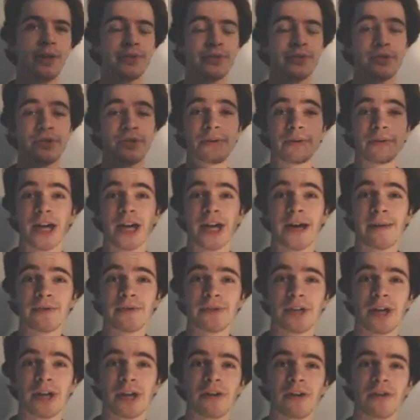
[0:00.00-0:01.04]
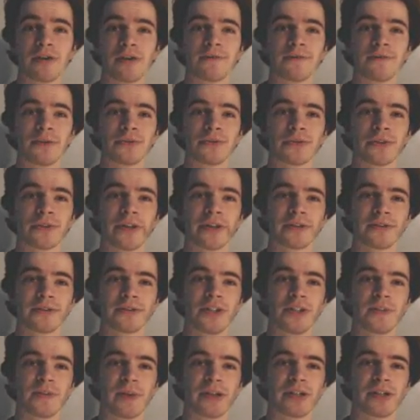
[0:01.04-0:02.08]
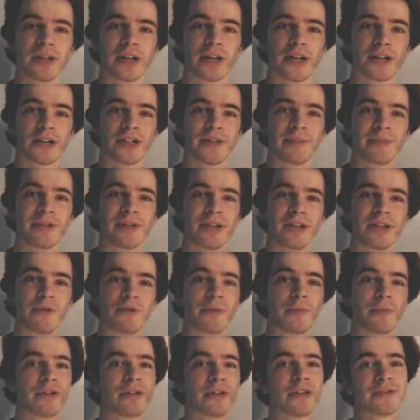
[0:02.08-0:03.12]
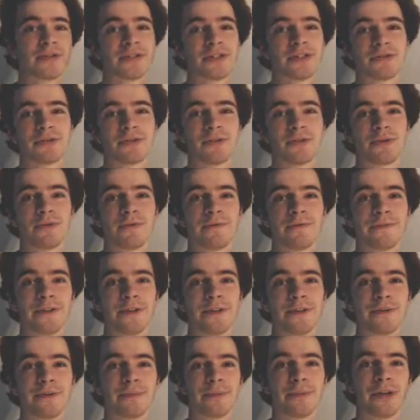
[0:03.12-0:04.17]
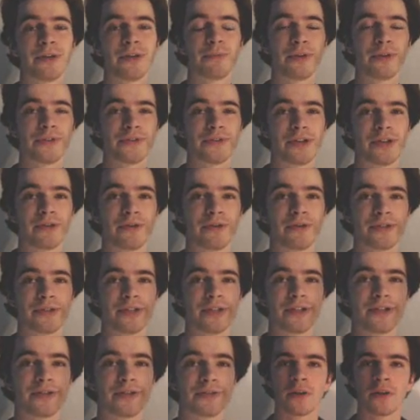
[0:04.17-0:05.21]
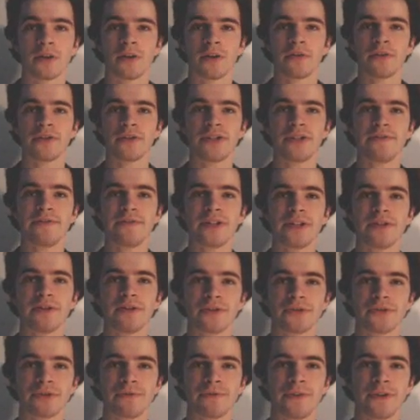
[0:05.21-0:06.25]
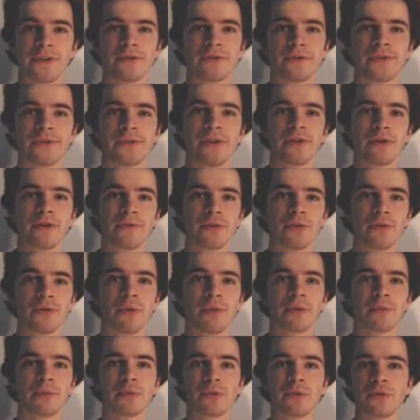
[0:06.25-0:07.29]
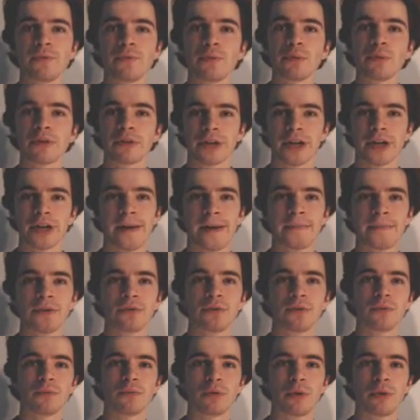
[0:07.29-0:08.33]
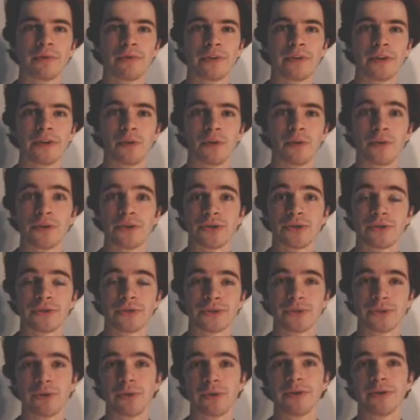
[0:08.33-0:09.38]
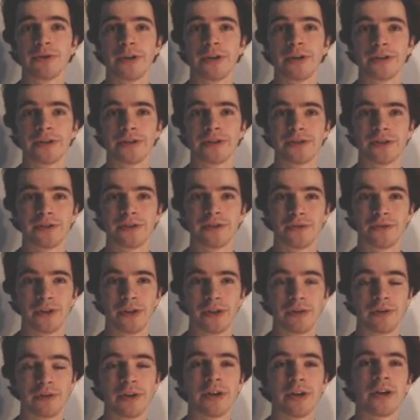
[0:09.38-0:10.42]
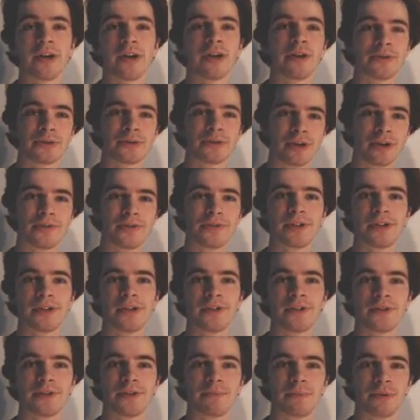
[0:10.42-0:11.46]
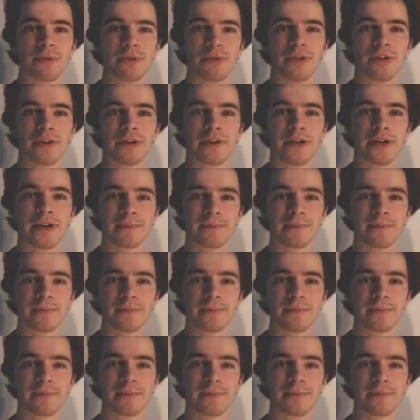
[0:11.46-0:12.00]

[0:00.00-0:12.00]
There's a little commentary on a few select scenes by Takashi Miike. It would have been nice to get the whole film, but what's there is nice. The DVD also features an interview with Ryu Murakami, who wrote the original story Audition, so it was great to see his input on